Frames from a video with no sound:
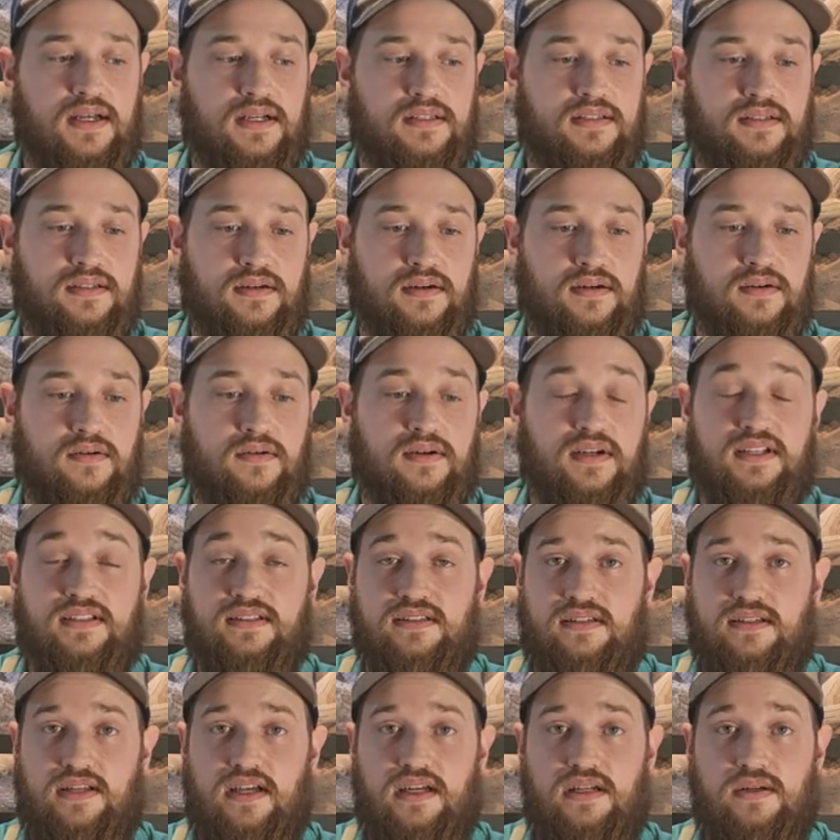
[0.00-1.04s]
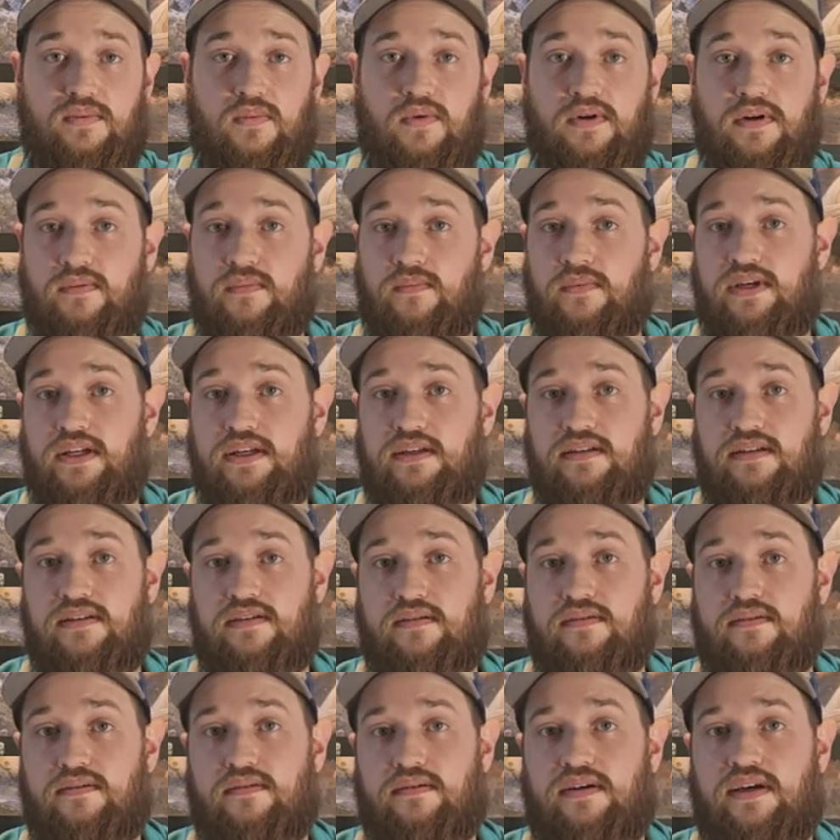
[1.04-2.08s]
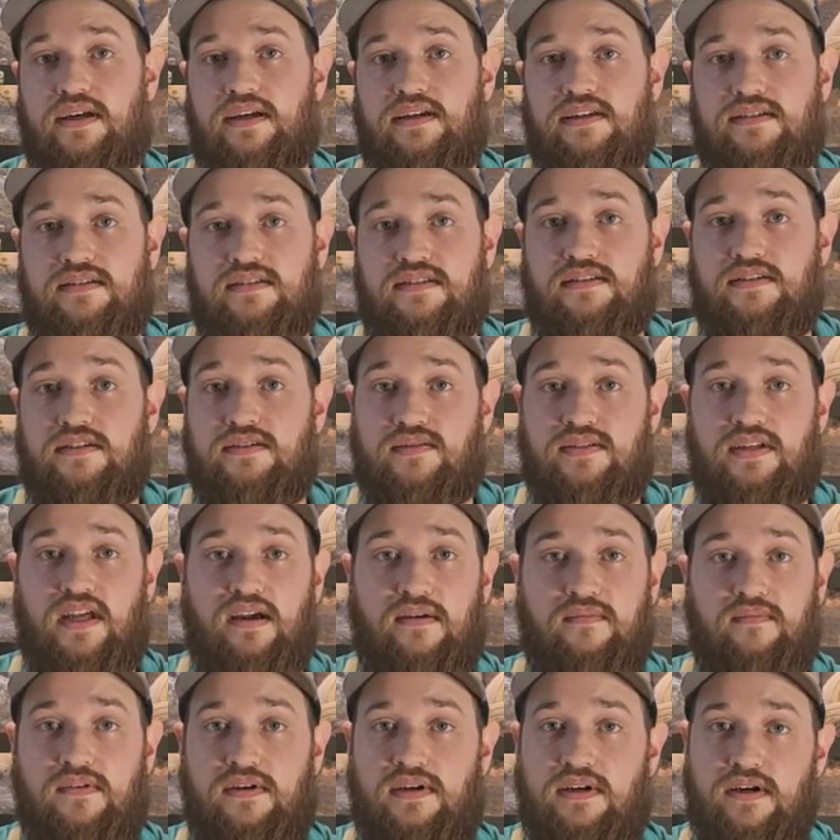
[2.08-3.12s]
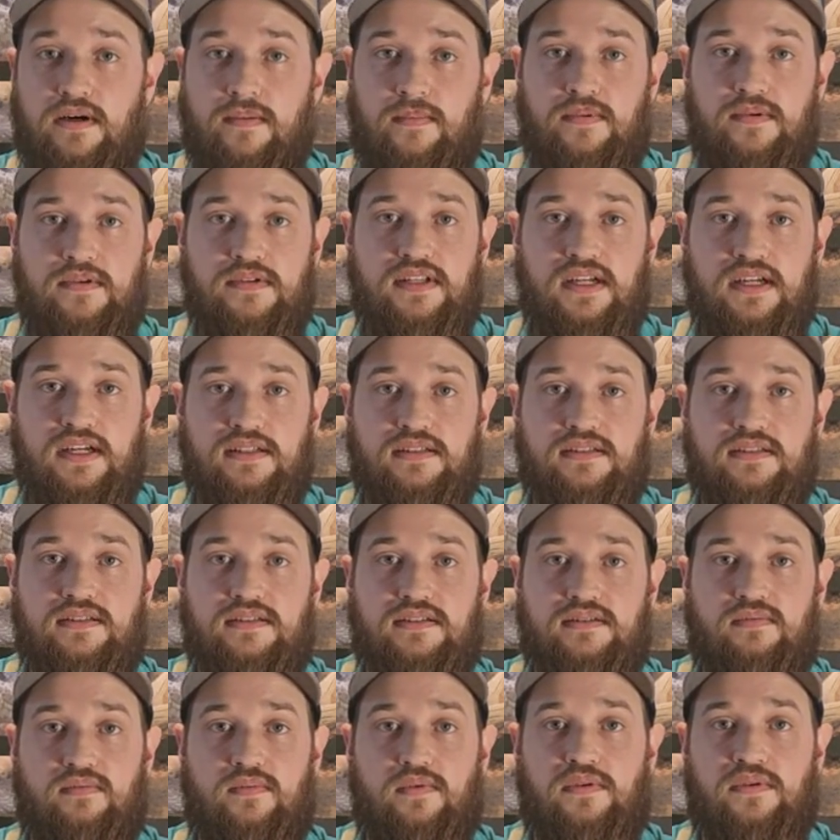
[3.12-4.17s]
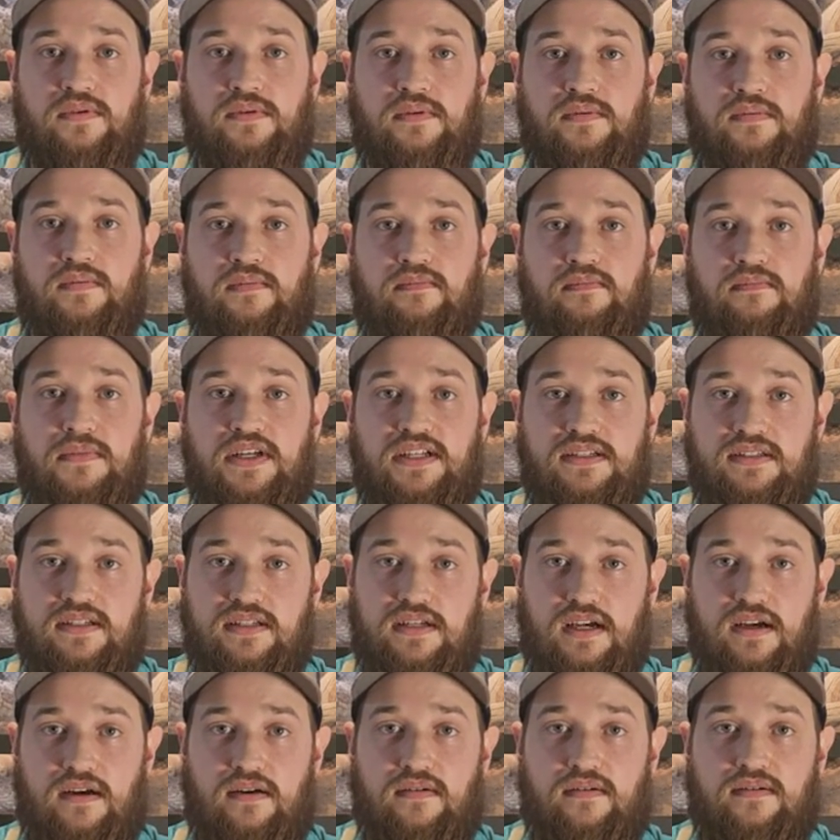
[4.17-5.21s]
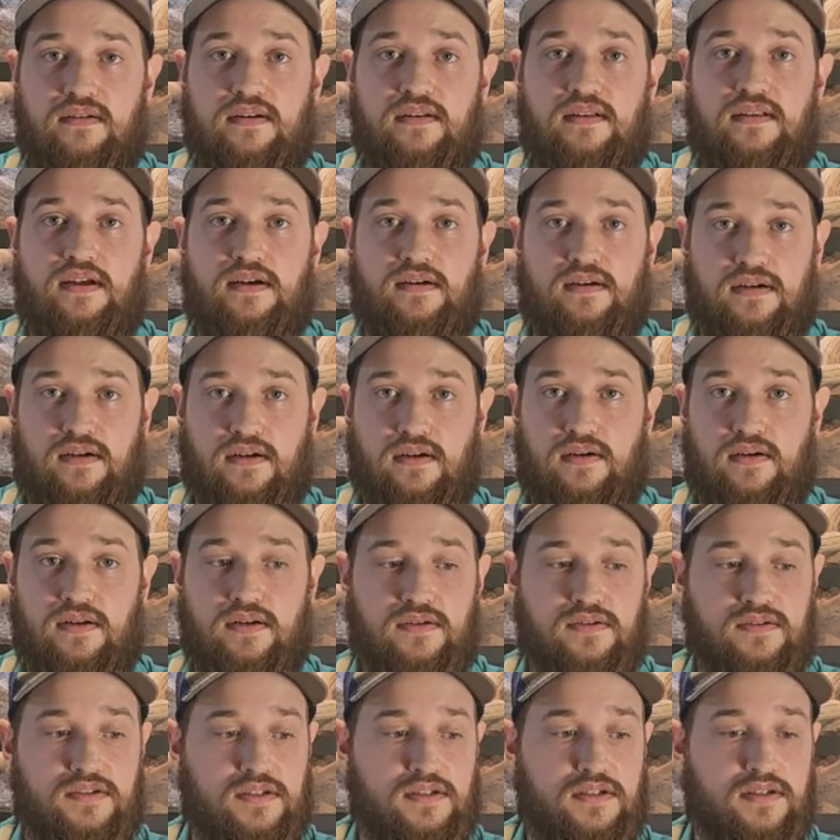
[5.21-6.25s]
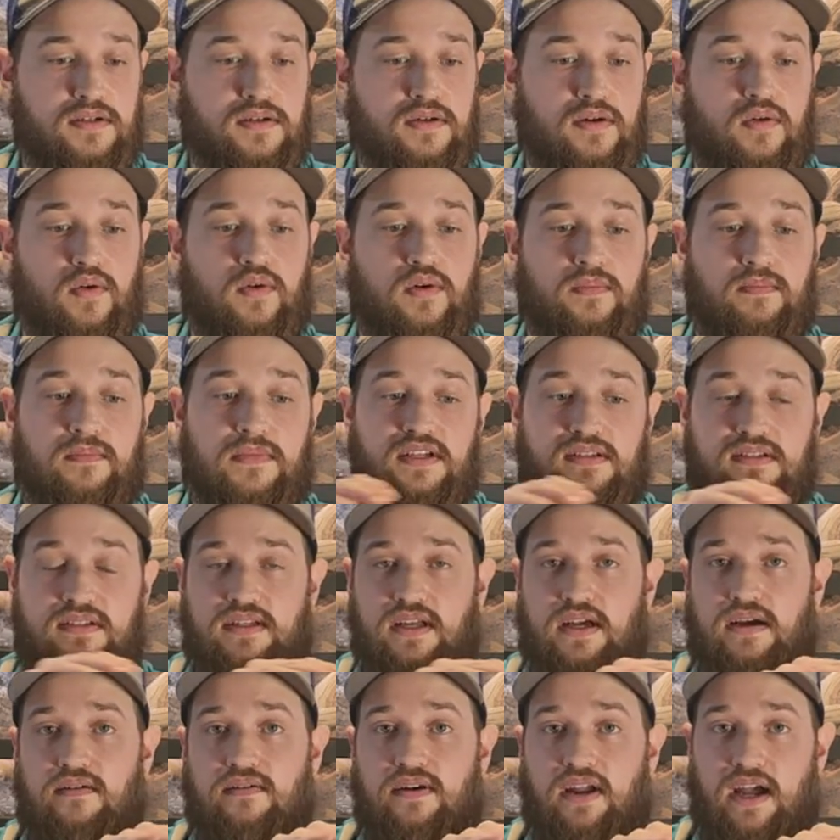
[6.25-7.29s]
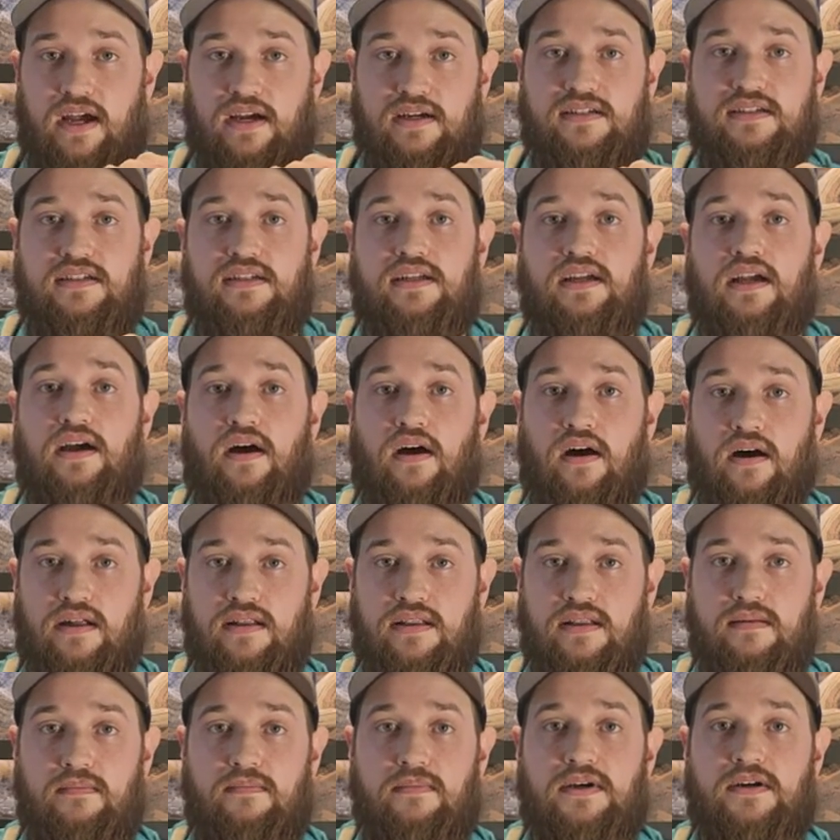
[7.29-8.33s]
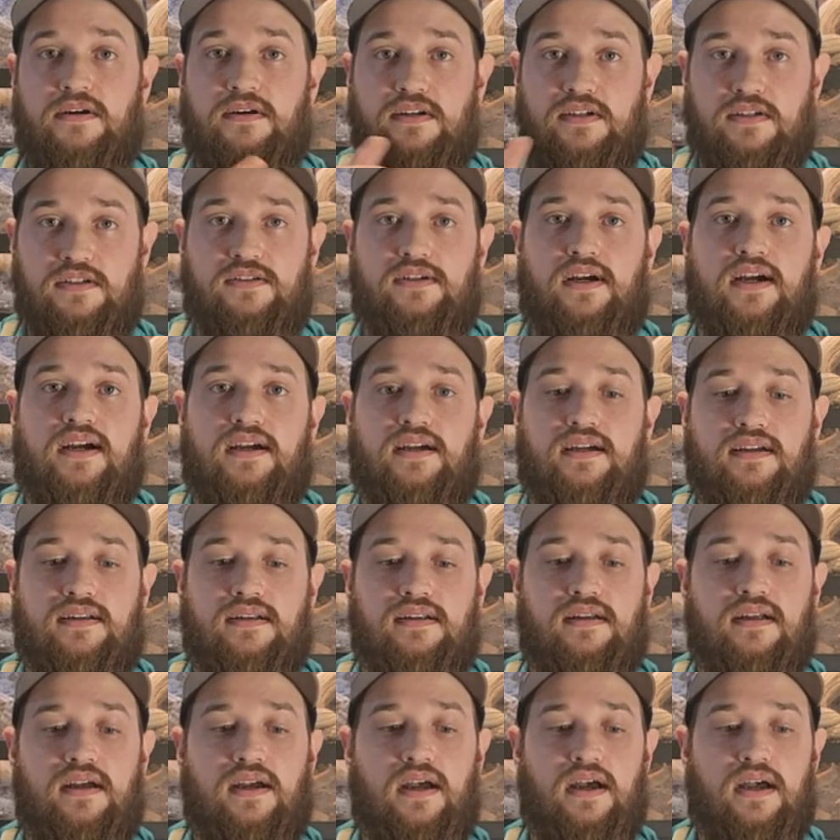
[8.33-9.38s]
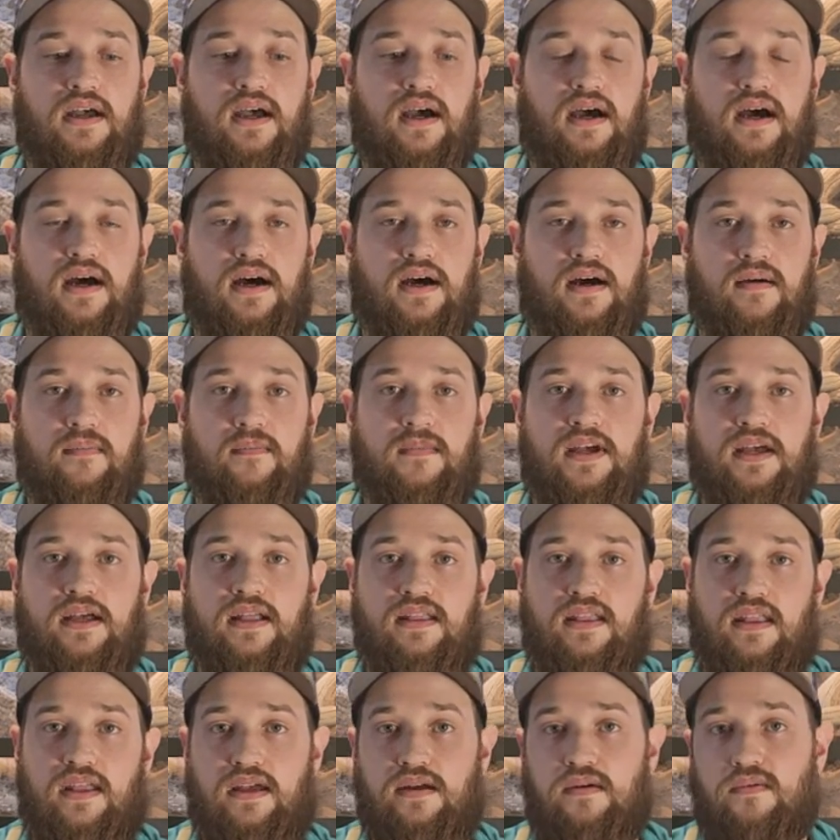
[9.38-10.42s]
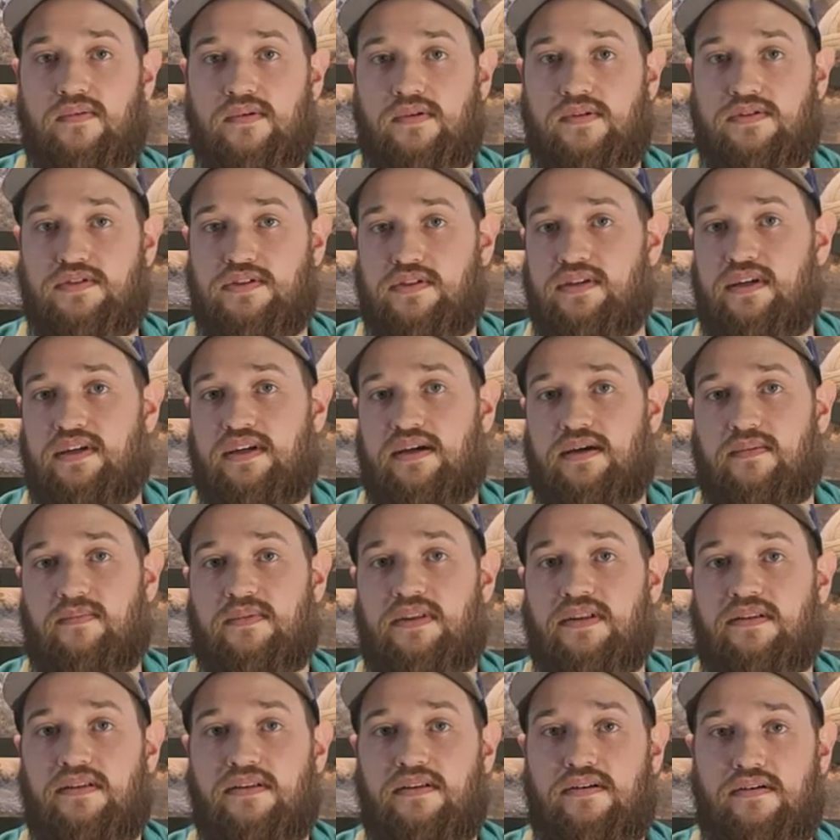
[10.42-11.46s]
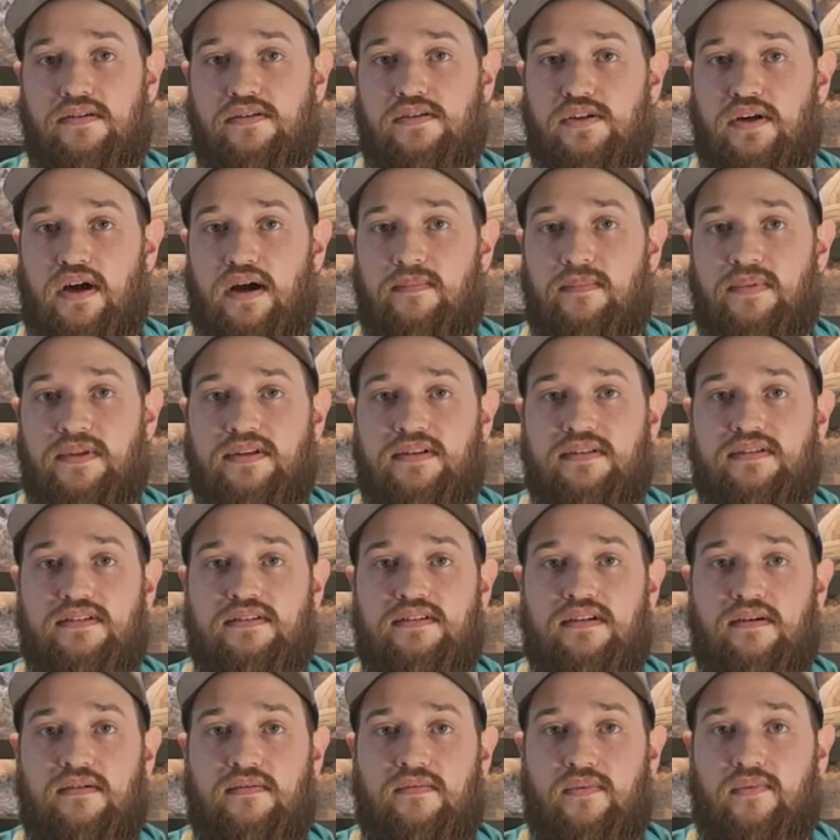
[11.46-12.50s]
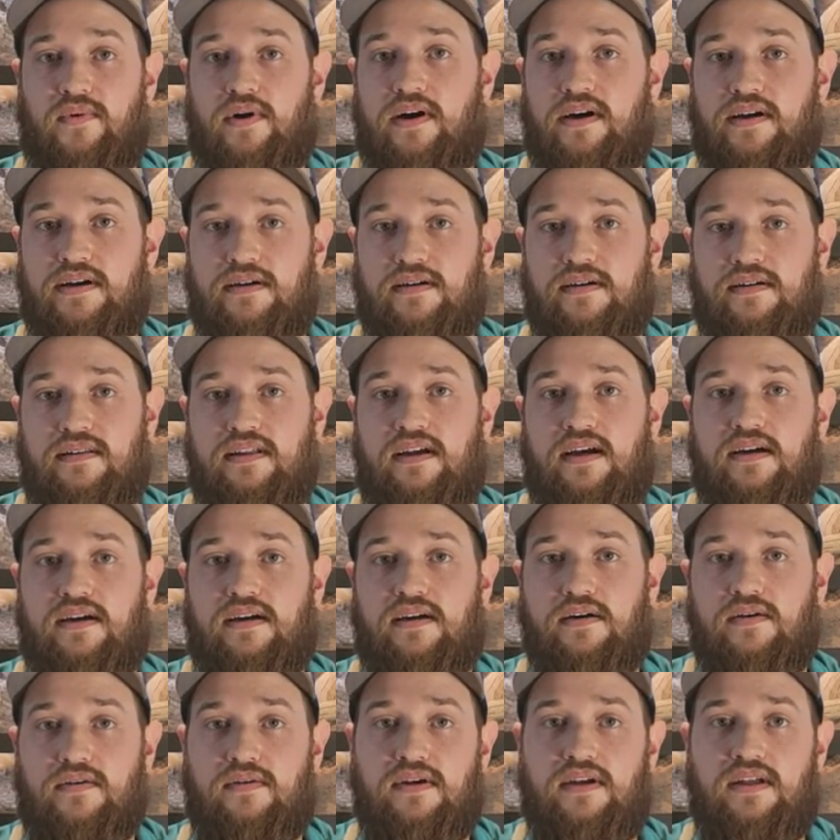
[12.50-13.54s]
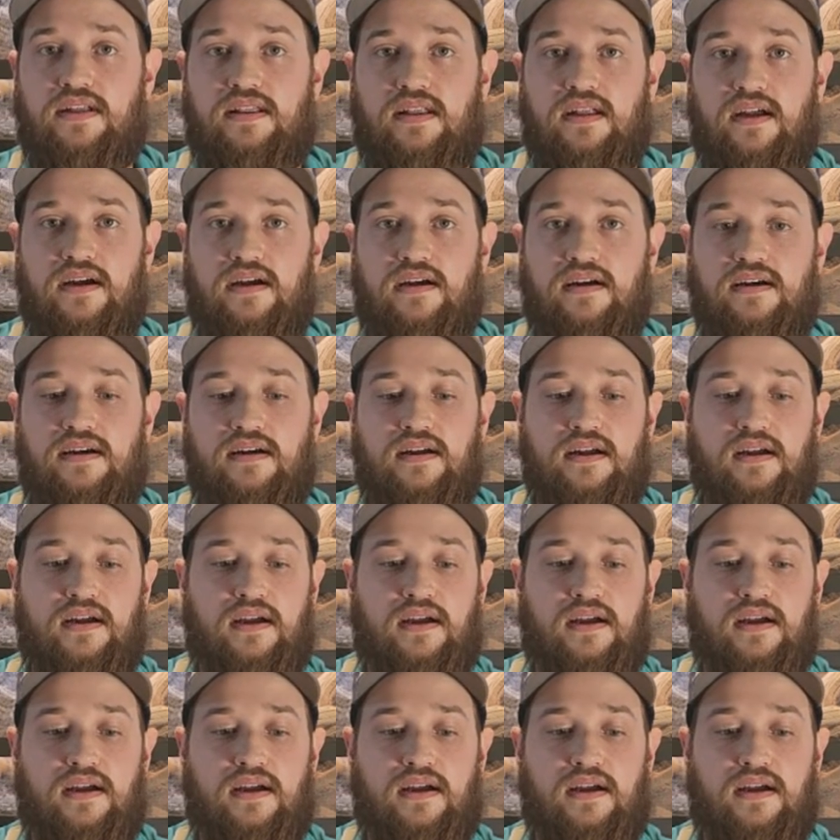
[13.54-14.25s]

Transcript: So instead, what we do is just every couple days, we'll mist down their enclosure or mist down actually on the bearded dragon, and they will drink up the little droplets of water that go in there.